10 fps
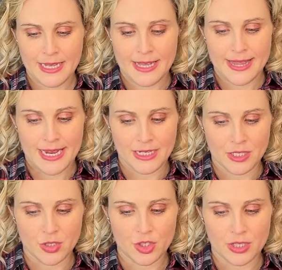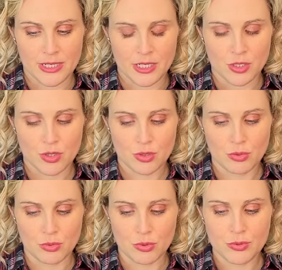Thanks, Julie.
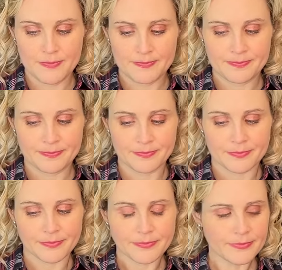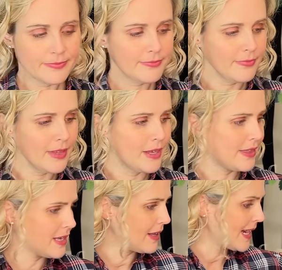So
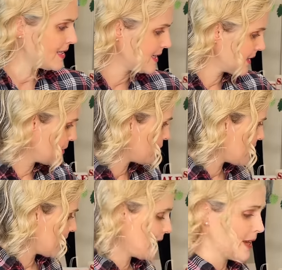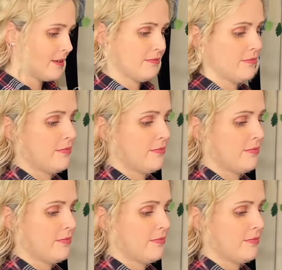the elastic that we